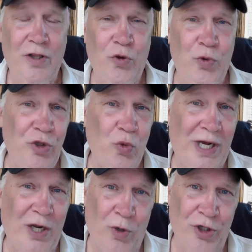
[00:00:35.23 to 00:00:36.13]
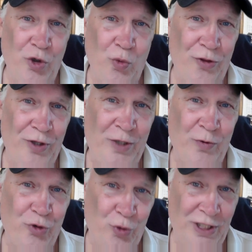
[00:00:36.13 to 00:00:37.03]
The reason why I wonder whether he
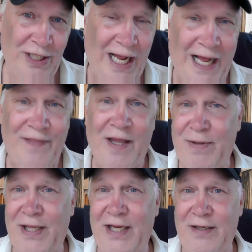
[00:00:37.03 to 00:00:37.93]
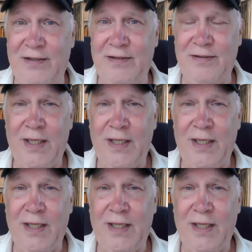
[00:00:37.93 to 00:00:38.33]
was really on that plane